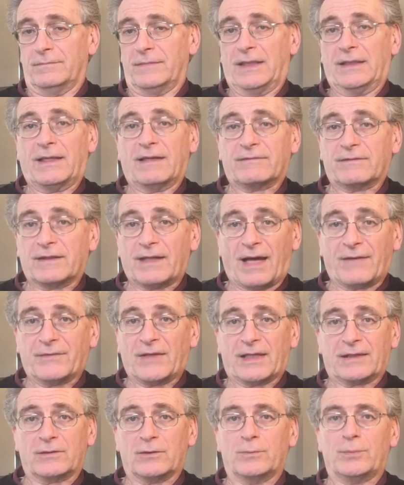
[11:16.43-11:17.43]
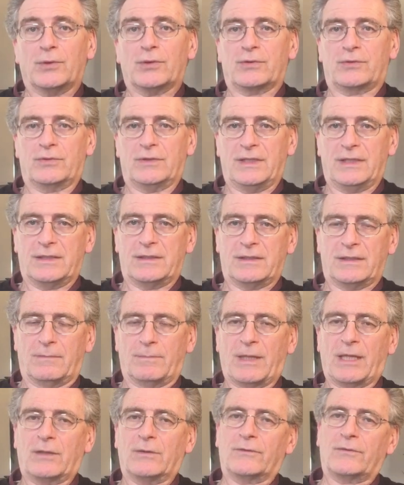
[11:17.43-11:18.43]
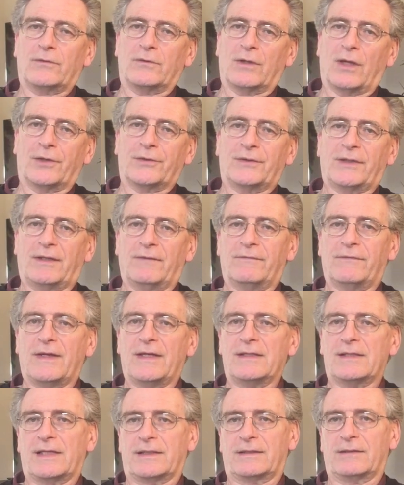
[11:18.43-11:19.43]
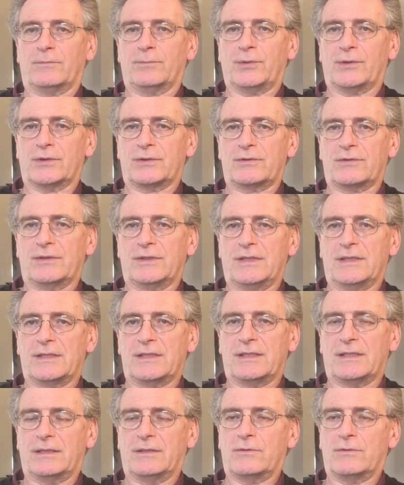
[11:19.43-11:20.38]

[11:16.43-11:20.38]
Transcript: It doesn't have that opportunity because you're not giving that opportunity.